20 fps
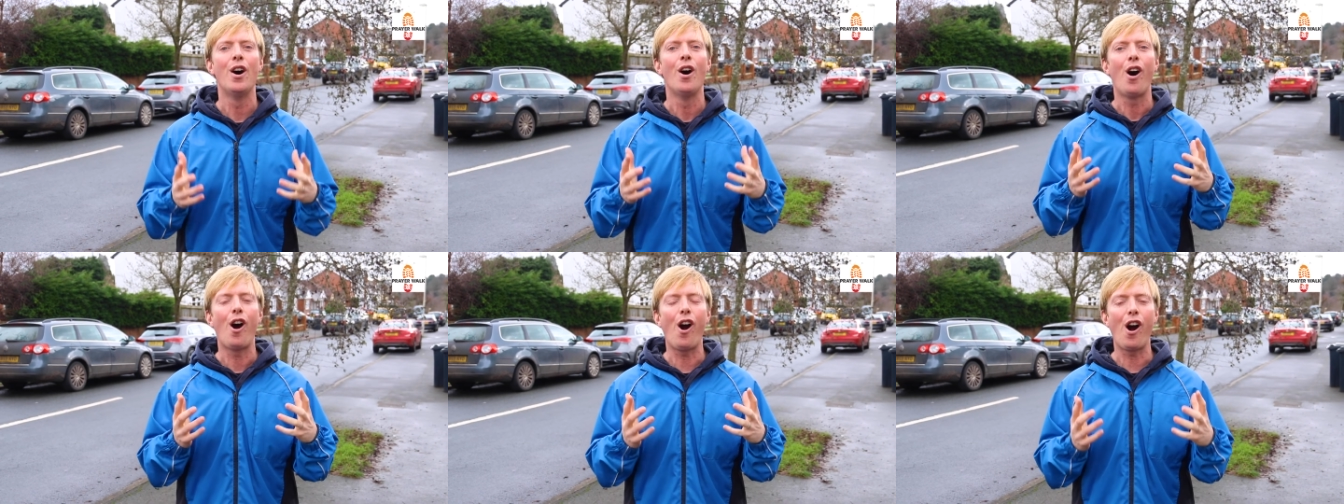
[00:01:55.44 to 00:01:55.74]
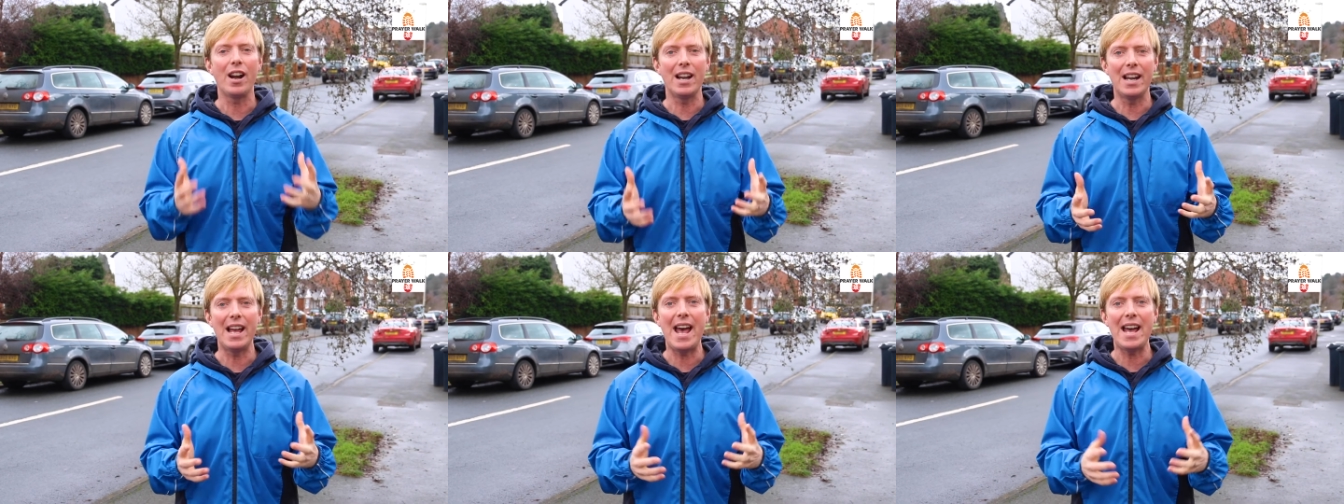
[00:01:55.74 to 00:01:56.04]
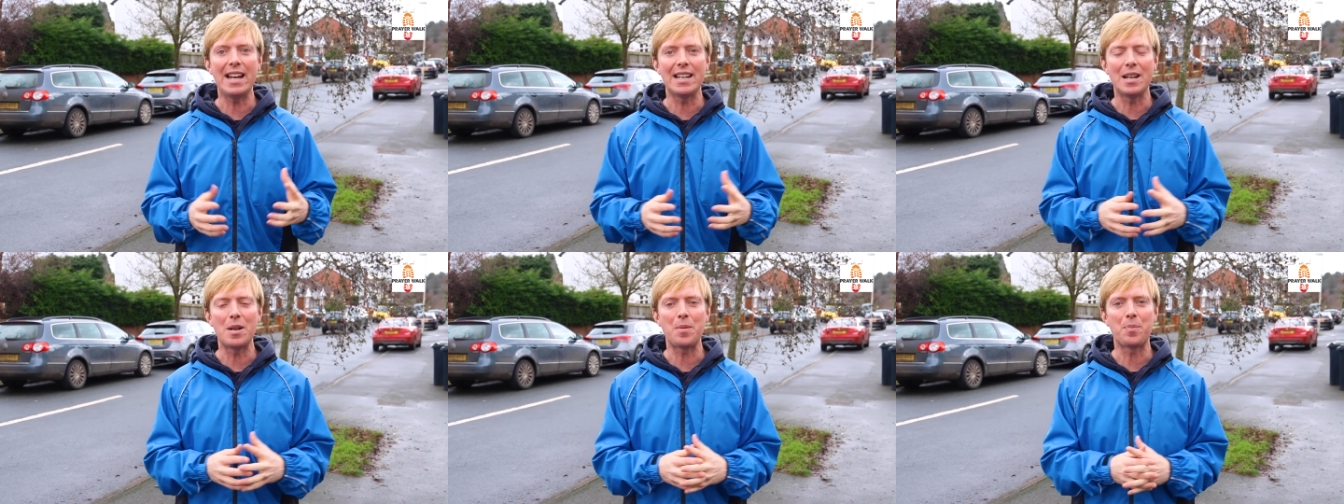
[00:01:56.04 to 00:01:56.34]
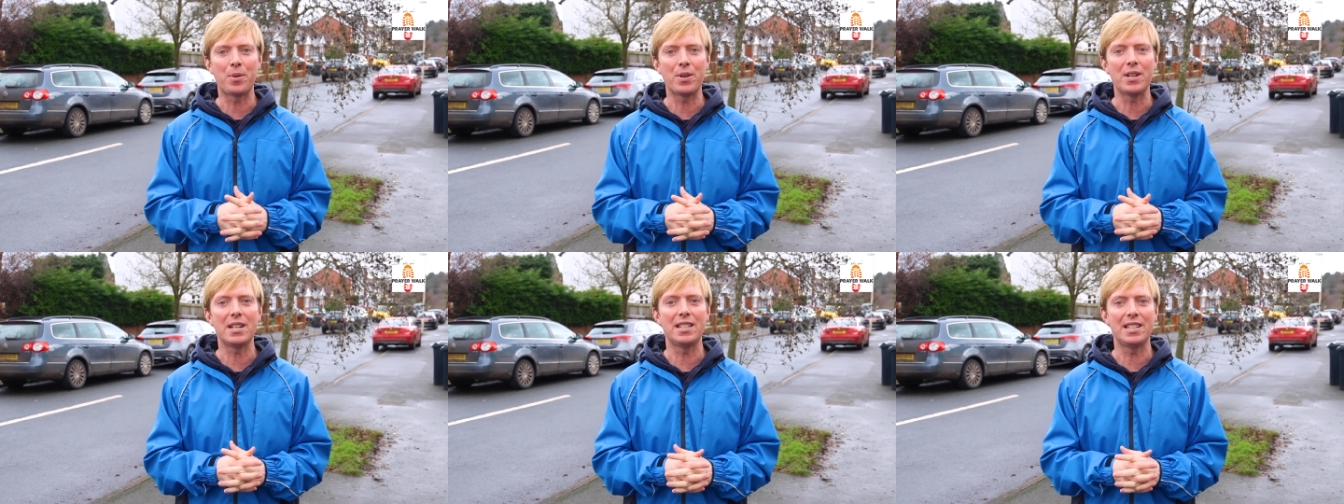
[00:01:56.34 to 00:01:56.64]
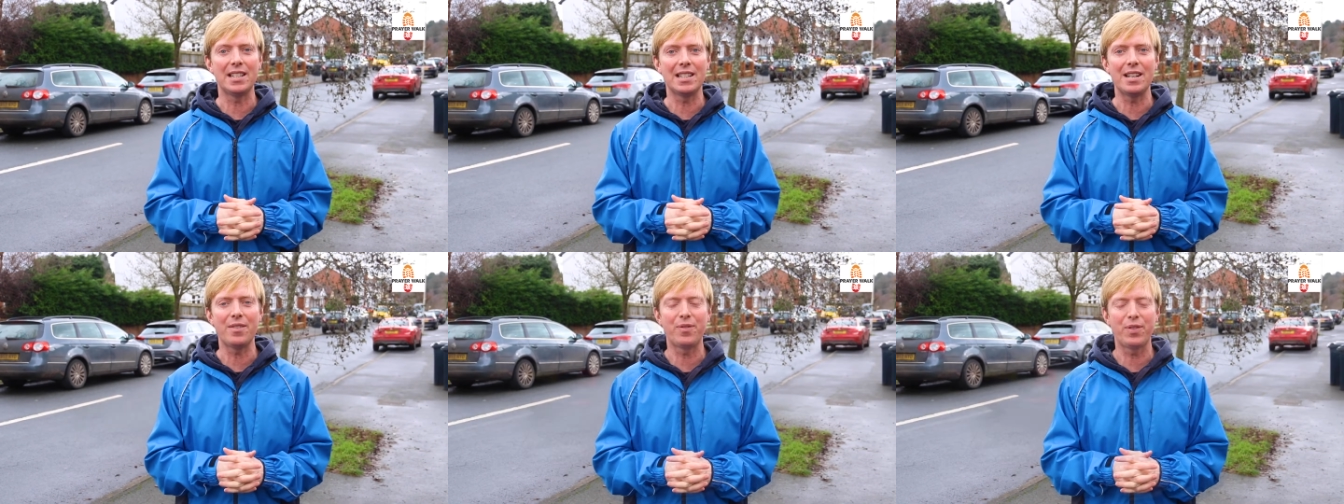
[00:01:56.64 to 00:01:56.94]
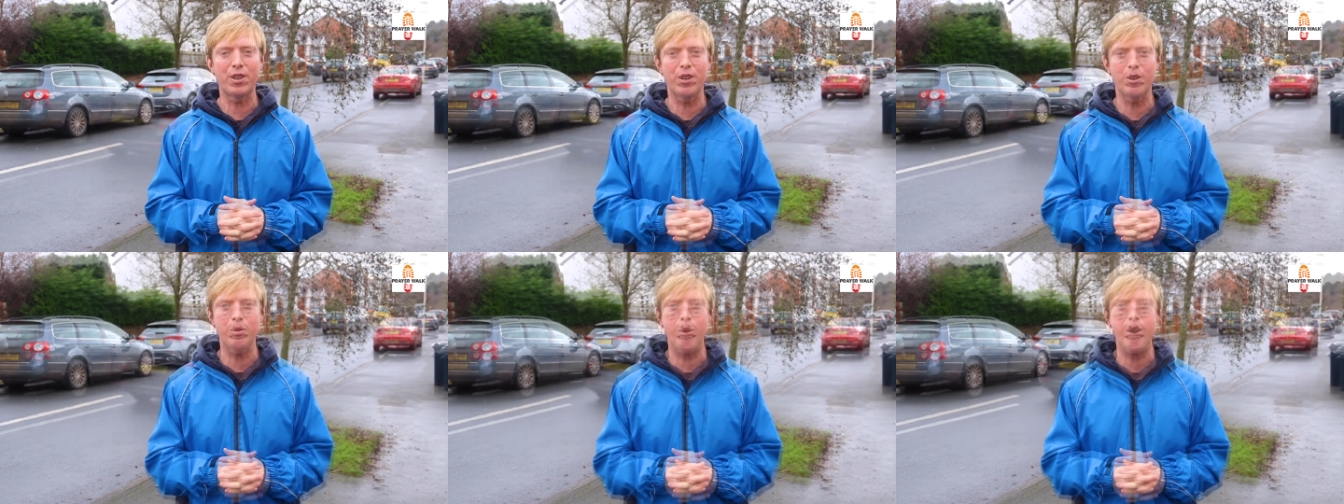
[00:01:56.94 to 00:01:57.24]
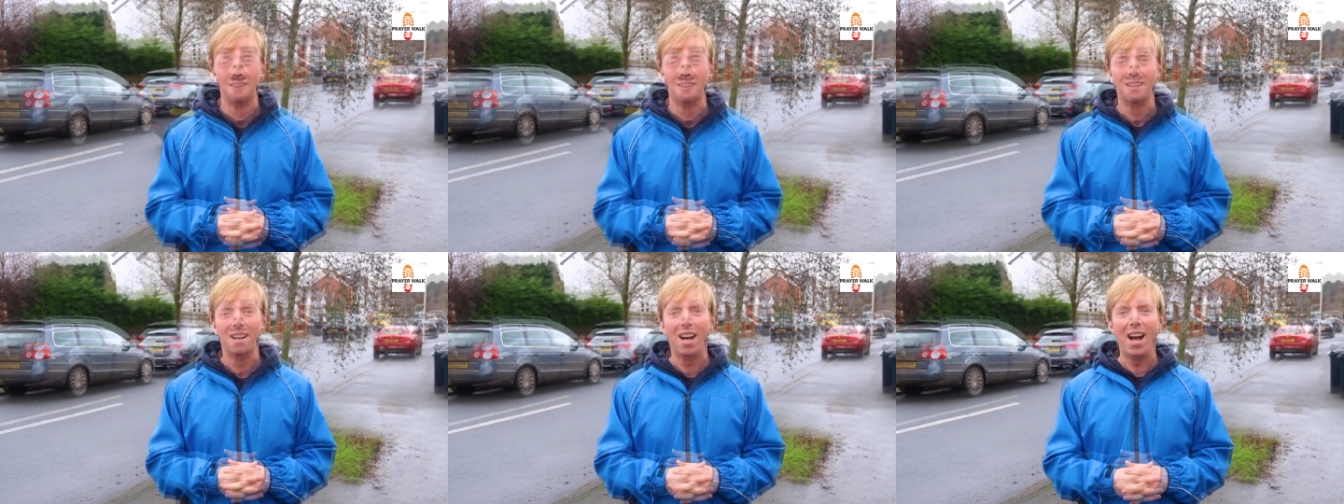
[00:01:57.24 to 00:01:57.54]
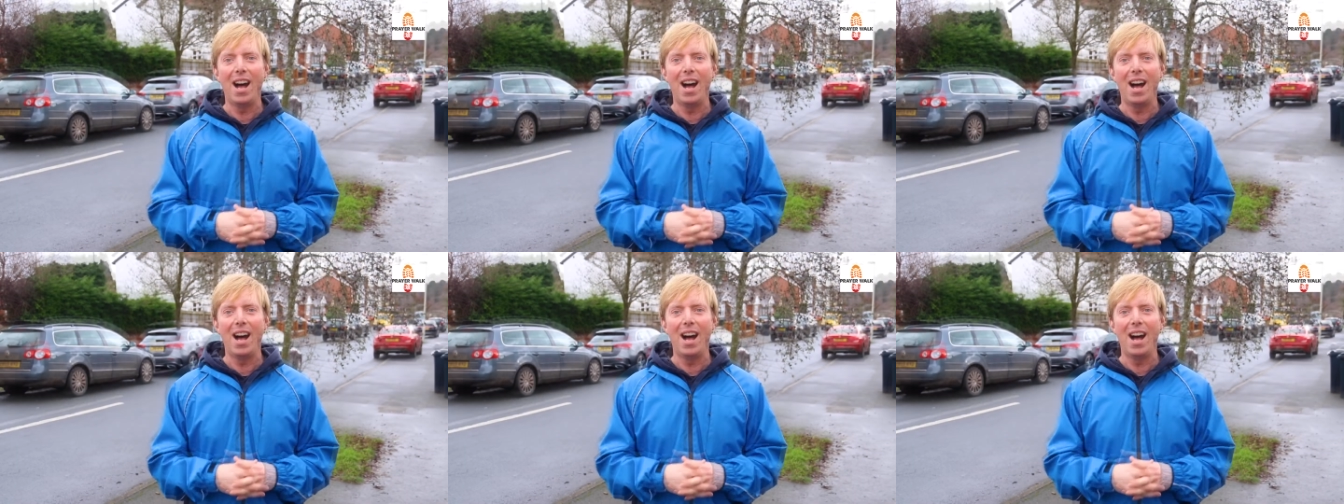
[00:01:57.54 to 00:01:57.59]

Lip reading: our land in a pretty significant way.